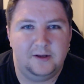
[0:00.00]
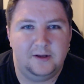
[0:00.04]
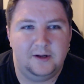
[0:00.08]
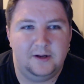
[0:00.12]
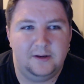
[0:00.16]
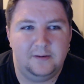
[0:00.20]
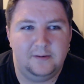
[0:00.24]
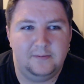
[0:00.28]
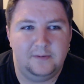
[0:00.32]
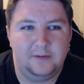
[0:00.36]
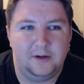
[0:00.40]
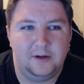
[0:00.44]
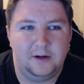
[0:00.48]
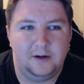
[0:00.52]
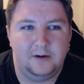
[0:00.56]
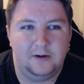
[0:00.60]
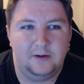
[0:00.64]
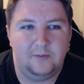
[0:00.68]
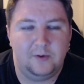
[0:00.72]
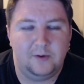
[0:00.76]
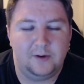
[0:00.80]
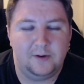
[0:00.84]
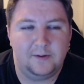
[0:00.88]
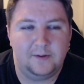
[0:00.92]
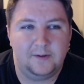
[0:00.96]
And uh, you know, I
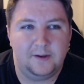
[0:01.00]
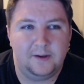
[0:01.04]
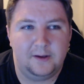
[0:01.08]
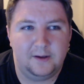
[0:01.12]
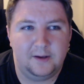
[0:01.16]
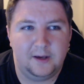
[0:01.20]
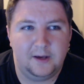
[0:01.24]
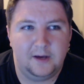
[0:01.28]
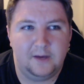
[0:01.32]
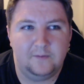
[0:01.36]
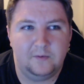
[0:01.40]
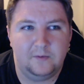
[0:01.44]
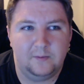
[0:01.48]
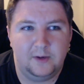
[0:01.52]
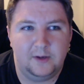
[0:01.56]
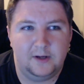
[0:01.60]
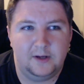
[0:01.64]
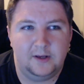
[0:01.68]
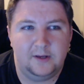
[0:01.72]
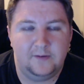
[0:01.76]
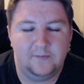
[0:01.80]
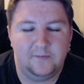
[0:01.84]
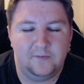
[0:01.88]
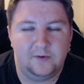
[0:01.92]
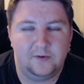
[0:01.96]
want to thank
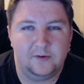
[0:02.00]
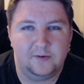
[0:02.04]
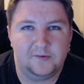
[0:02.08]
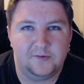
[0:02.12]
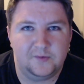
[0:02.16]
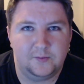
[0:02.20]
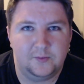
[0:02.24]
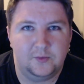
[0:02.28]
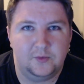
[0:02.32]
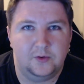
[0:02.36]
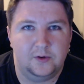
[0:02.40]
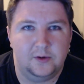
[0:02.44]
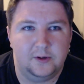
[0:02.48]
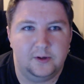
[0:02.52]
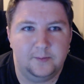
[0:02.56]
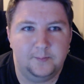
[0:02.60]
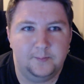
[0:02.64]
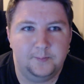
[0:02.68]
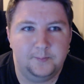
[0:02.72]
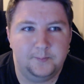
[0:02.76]
everybody for your support.